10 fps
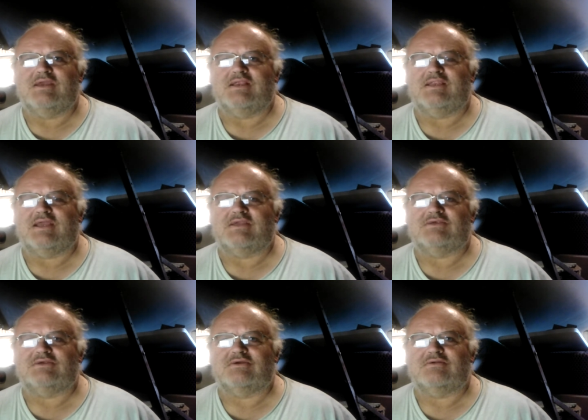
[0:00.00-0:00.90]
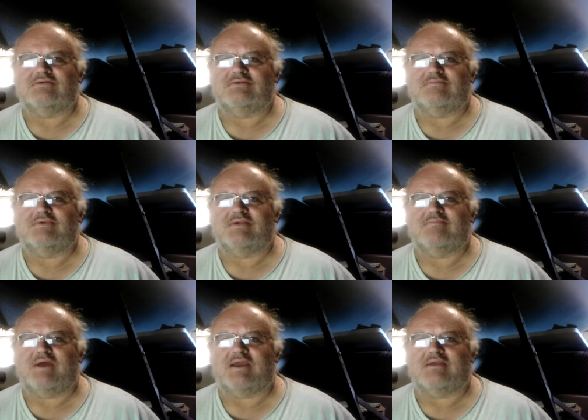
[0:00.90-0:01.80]
in Lancashire, to bring
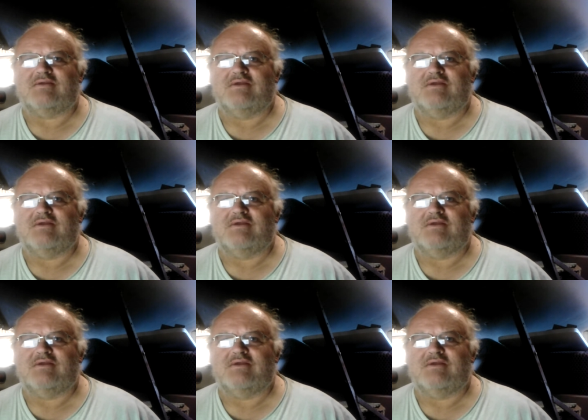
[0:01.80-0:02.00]
back